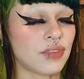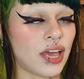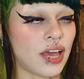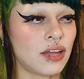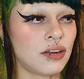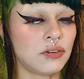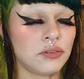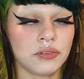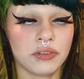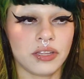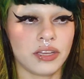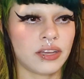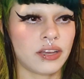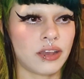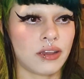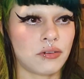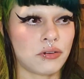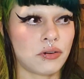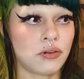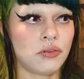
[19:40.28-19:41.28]
I don't think
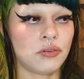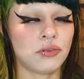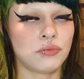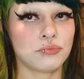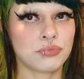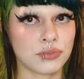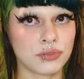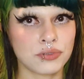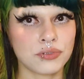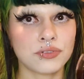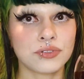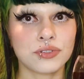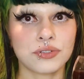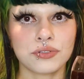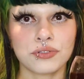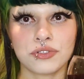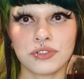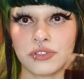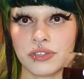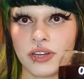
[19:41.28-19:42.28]
alcohol and prune
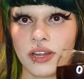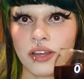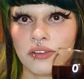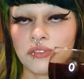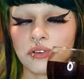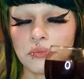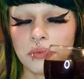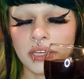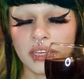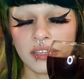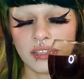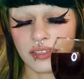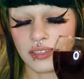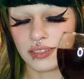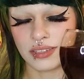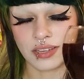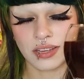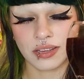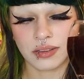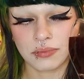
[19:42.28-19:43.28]
juice should ever be in the
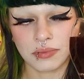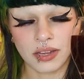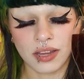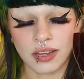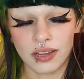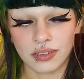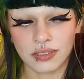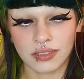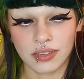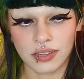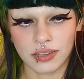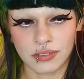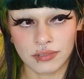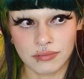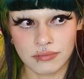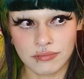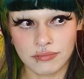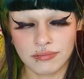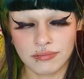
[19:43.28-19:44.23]
same cocktail.